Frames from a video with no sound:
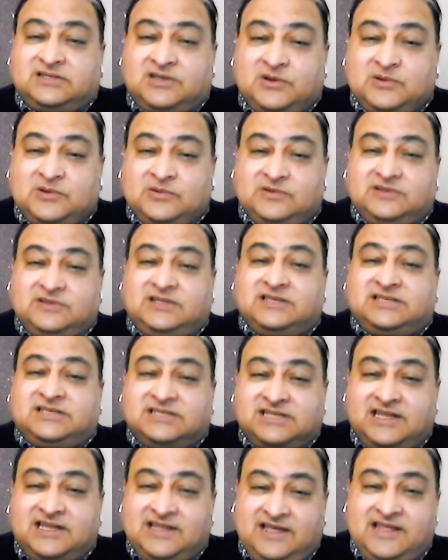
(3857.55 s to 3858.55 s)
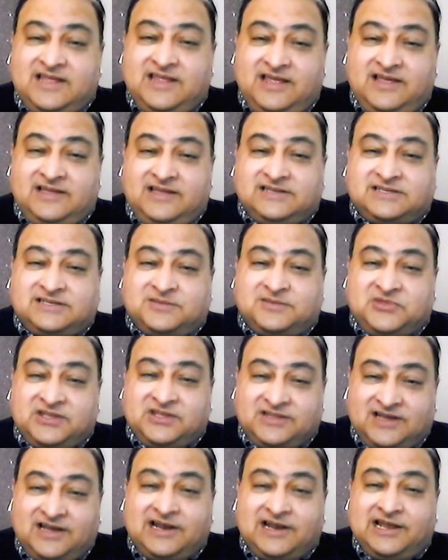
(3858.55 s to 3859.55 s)
So this is
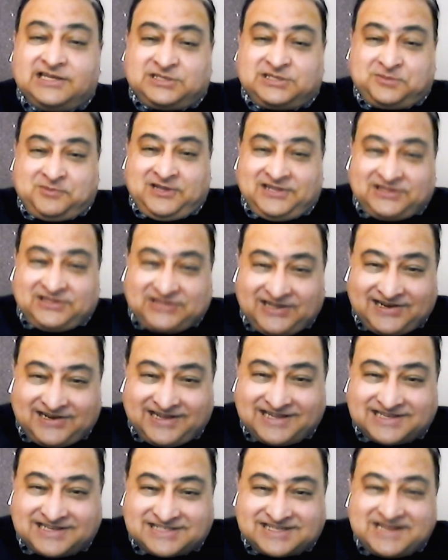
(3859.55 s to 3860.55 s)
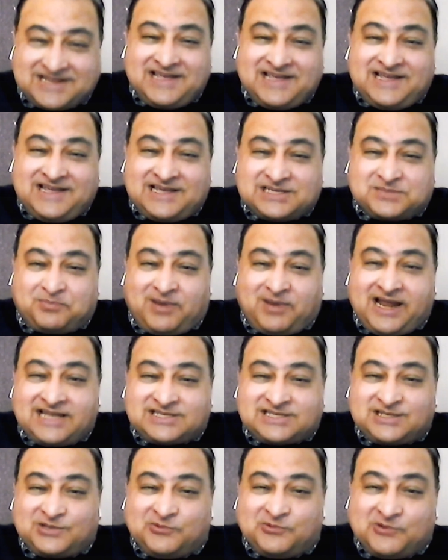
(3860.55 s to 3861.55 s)
something that Allah subhanahu wa ta'ala has
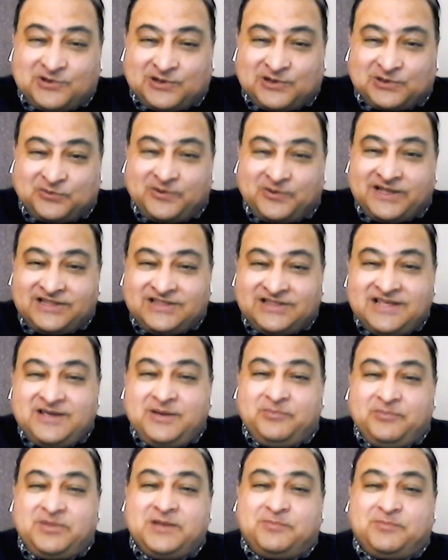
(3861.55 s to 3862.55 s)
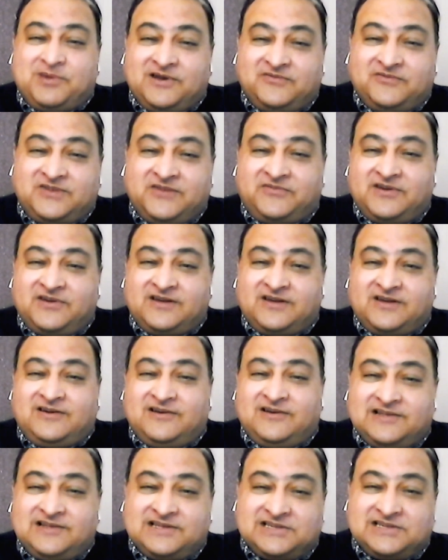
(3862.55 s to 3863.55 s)
blessed the world with, people of different
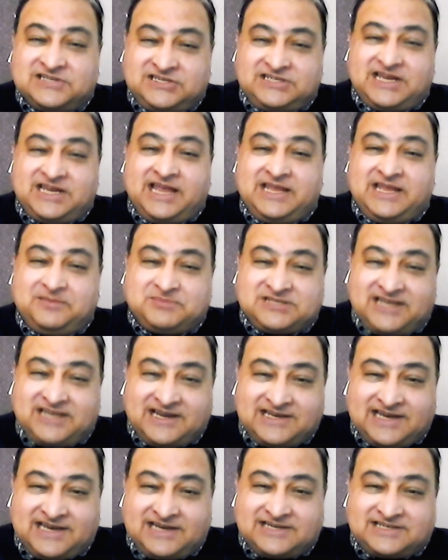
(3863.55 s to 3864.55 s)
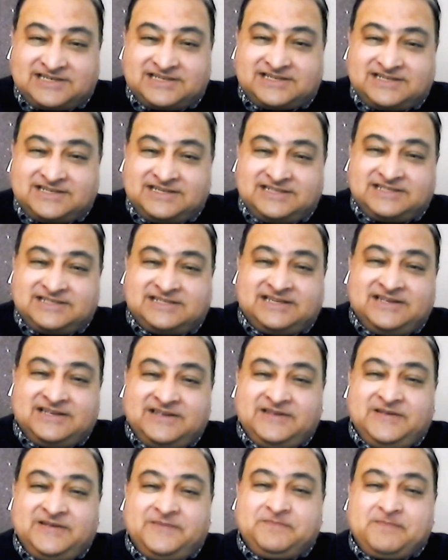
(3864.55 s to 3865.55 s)
colors, shapes, identities,
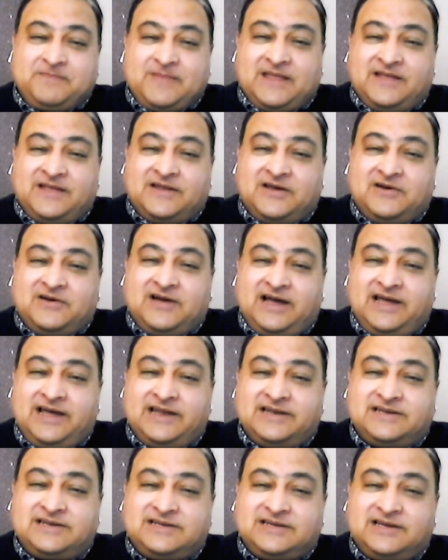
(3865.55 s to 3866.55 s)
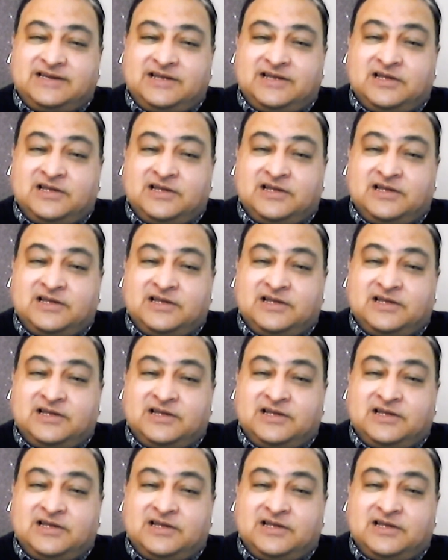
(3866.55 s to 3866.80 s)
and